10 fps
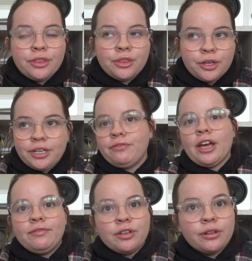
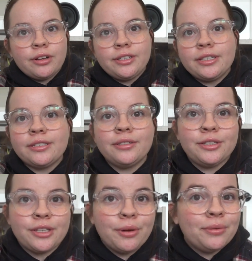$35,
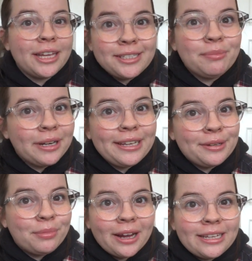so that's a pretty
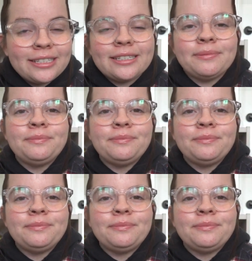good price.